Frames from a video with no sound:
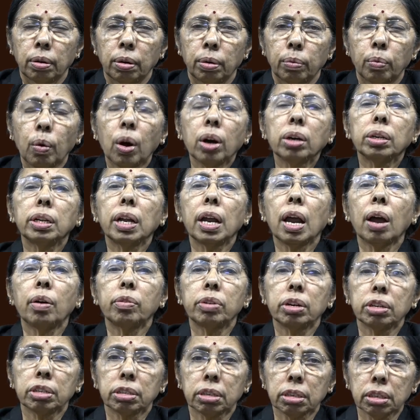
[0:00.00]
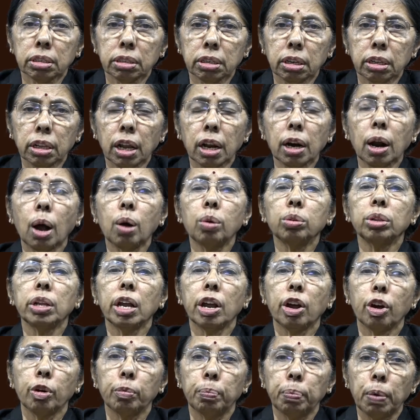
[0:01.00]
What they have discussed there, how they
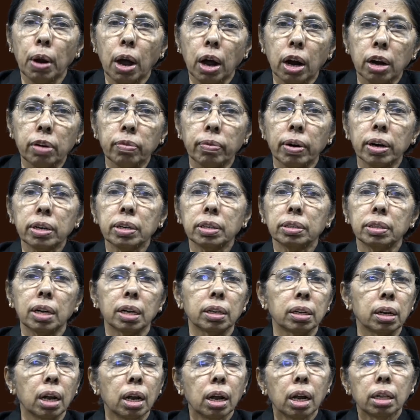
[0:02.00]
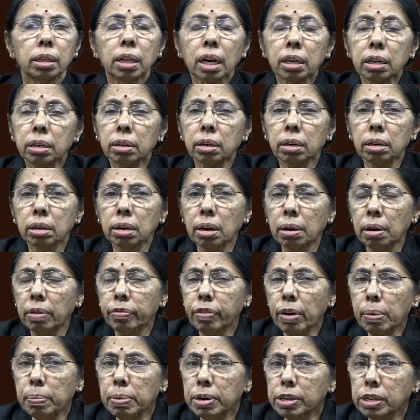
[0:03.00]
have planned, what is there, that the
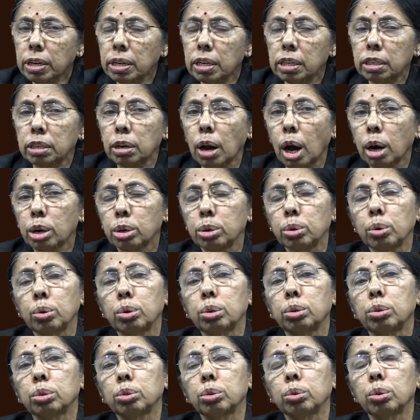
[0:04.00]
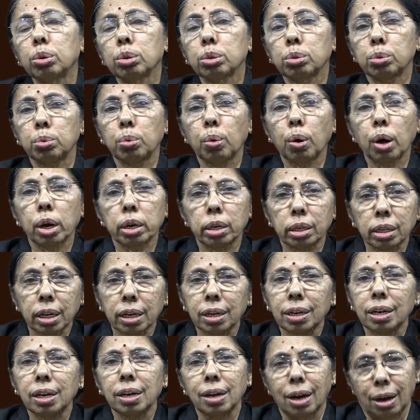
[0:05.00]
information is not known to those who are in the
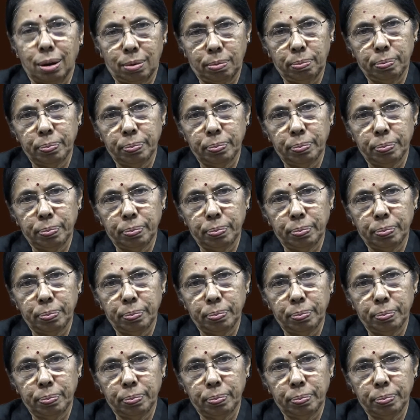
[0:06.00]
India.